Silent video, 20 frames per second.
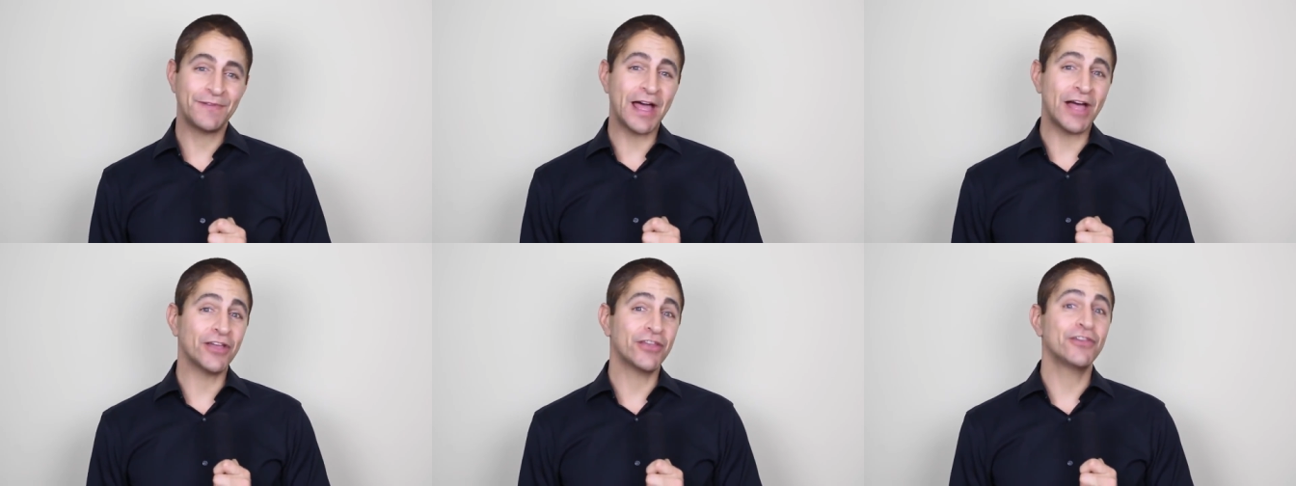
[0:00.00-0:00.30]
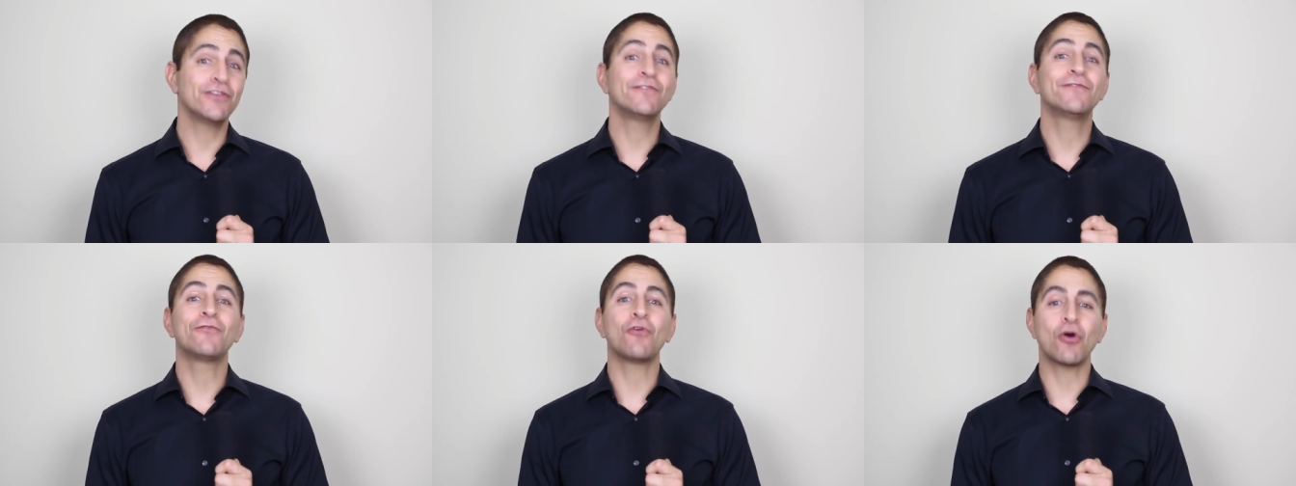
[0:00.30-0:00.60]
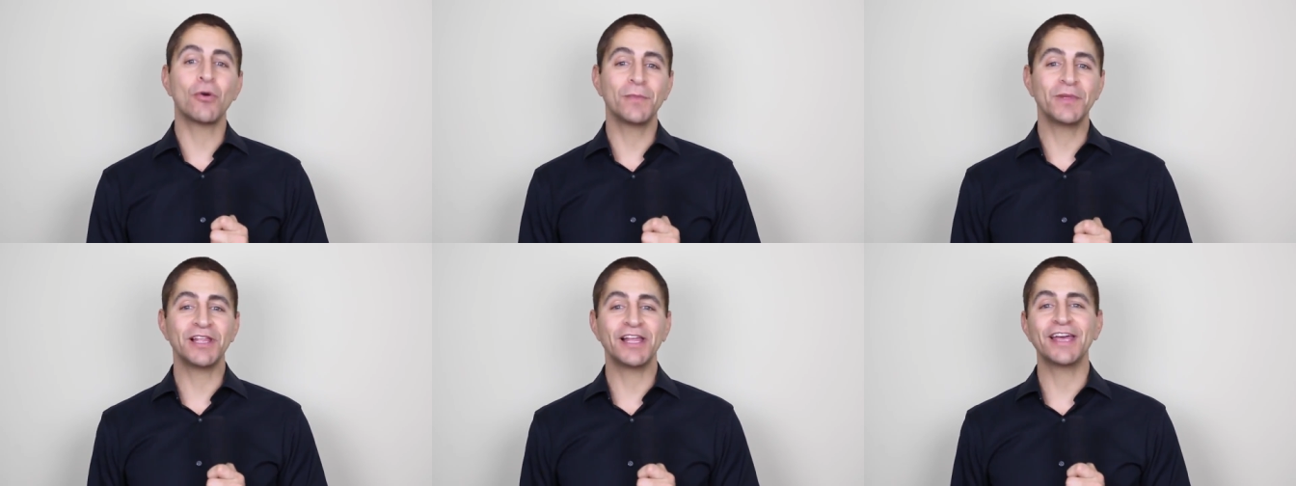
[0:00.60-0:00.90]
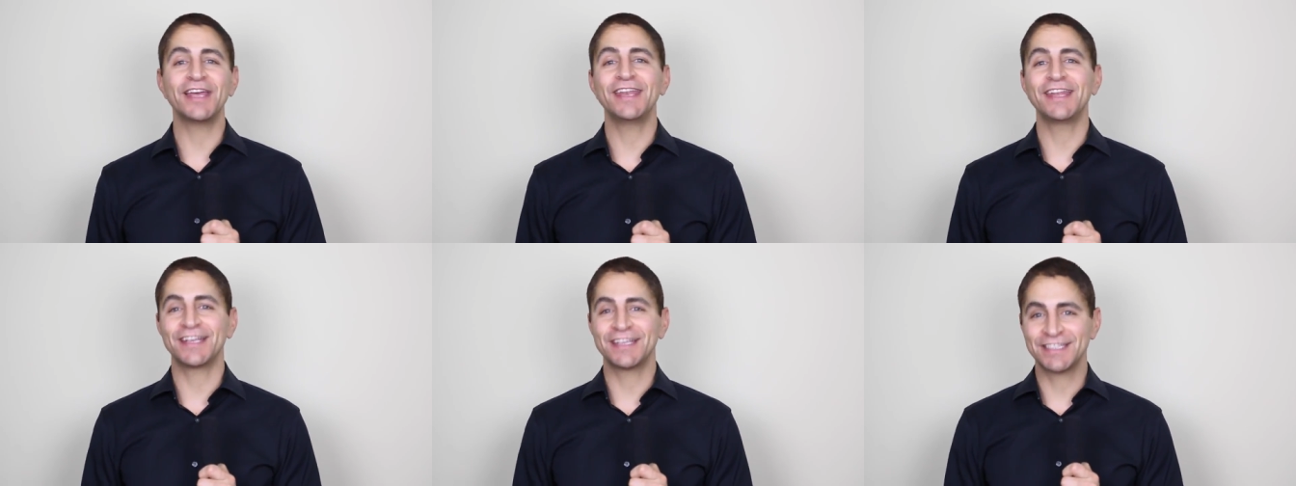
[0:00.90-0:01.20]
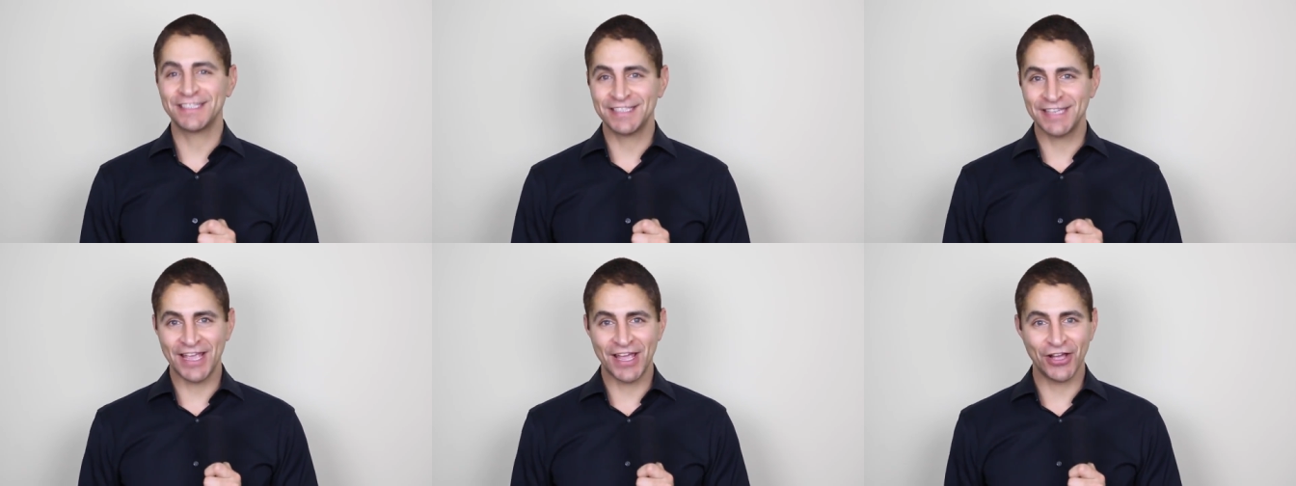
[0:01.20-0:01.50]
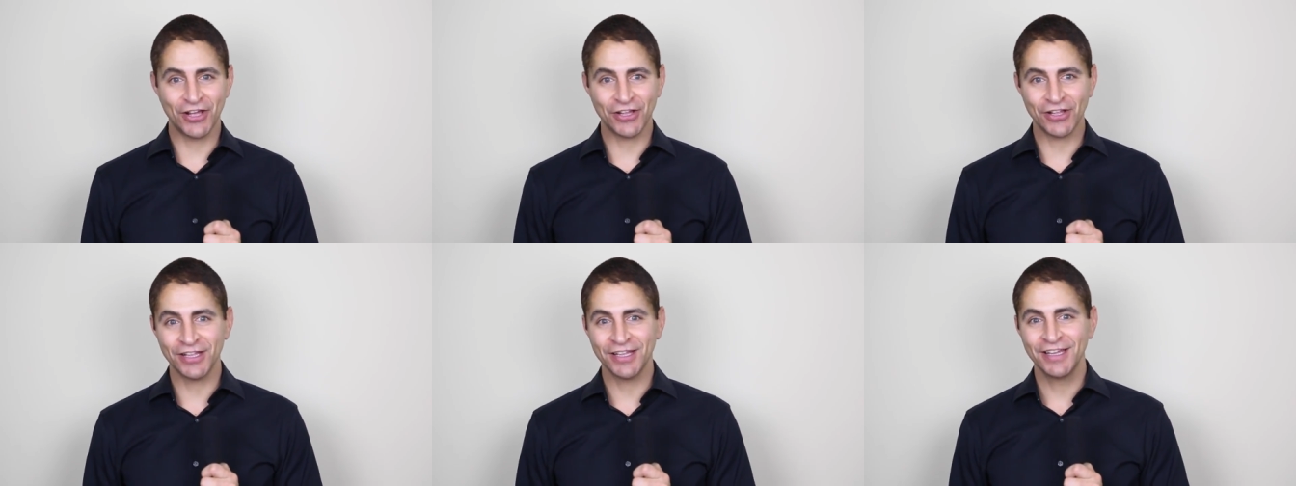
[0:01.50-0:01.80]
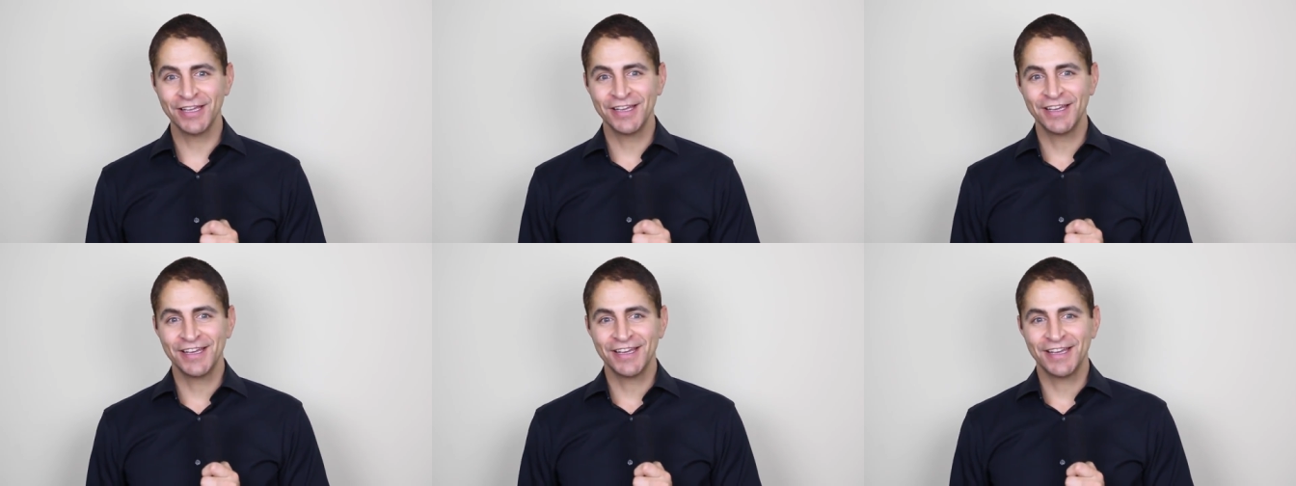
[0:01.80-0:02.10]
value formula in Excel.